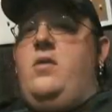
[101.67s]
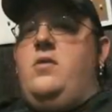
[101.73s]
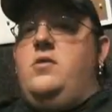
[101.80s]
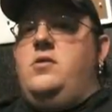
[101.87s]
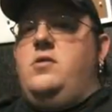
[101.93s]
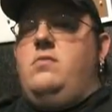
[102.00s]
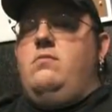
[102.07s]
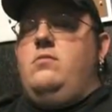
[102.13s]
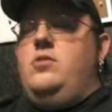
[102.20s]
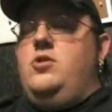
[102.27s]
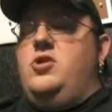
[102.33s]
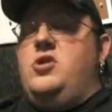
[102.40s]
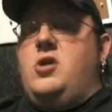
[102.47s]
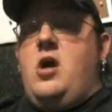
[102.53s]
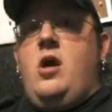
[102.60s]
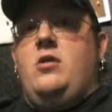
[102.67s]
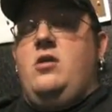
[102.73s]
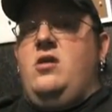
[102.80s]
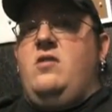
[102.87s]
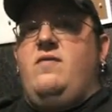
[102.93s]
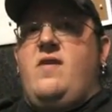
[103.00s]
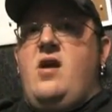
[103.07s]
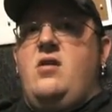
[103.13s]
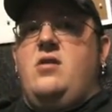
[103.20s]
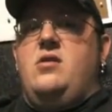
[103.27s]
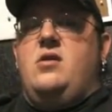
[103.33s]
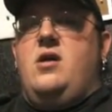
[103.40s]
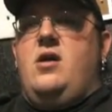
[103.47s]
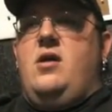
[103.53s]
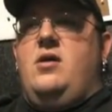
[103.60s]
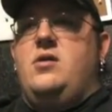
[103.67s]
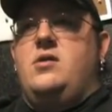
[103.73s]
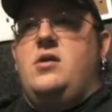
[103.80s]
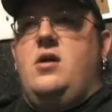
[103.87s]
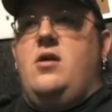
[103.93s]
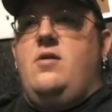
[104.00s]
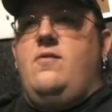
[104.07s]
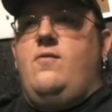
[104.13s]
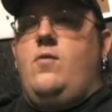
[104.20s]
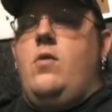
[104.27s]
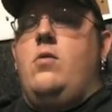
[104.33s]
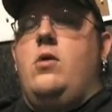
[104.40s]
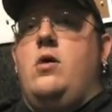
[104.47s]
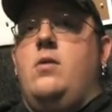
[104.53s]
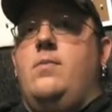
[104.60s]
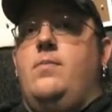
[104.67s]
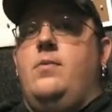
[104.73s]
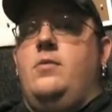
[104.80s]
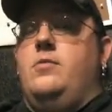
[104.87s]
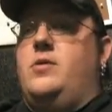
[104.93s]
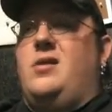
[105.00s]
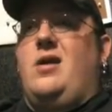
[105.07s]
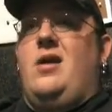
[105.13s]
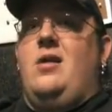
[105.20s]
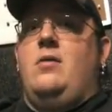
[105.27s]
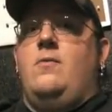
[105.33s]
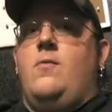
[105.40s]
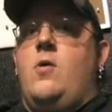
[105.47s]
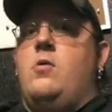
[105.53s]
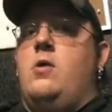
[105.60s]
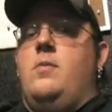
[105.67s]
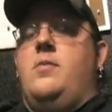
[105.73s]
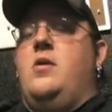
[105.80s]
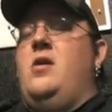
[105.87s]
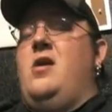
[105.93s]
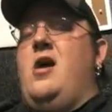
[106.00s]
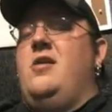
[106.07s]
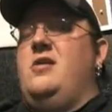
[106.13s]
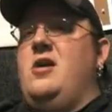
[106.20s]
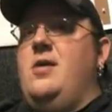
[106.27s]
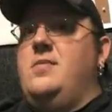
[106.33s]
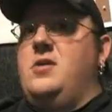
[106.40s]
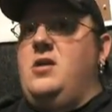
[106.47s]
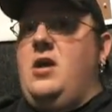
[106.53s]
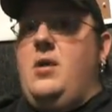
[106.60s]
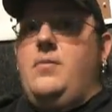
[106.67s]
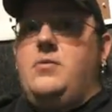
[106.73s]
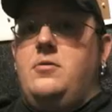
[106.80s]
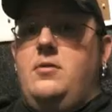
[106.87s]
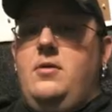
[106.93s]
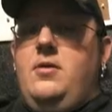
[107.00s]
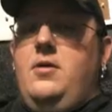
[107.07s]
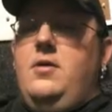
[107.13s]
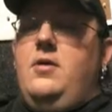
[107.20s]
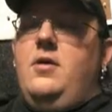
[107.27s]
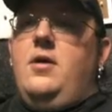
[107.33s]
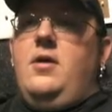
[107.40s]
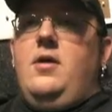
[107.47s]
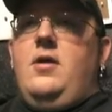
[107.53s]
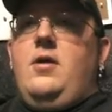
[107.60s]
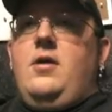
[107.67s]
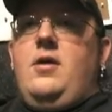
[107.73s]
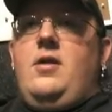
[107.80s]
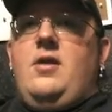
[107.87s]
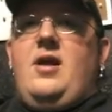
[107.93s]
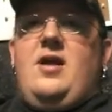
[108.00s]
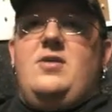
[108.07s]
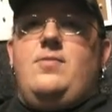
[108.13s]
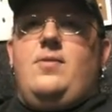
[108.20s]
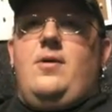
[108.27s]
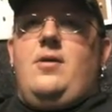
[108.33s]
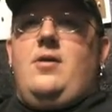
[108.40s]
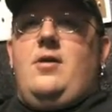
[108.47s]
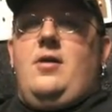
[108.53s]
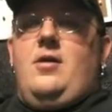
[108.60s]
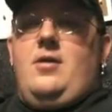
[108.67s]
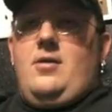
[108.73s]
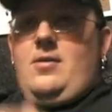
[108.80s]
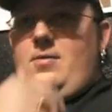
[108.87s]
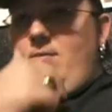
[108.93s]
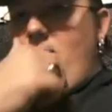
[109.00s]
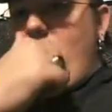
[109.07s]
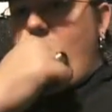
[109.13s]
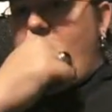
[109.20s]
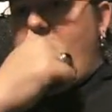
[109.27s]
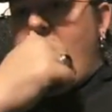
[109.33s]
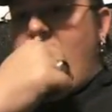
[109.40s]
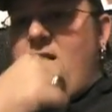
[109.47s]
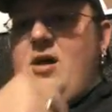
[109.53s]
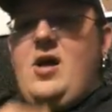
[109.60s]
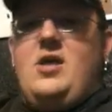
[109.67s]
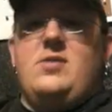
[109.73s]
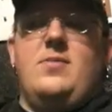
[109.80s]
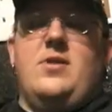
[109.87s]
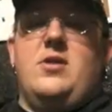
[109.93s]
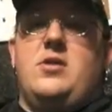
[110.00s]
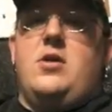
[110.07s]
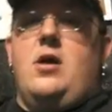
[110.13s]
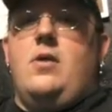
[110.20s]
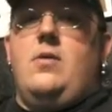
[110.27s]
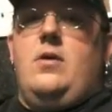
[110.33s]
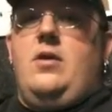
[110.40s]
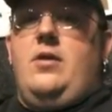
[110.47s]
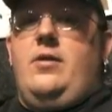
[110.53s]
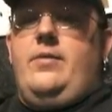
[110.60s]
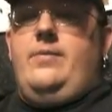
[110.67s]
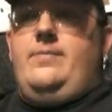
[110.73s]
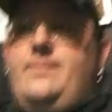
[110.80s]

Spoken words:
or shocked at the fact this guy just kind of woke up. He was dead and woke up on an autopsy table. And that's where the movie kind of lost me to start with.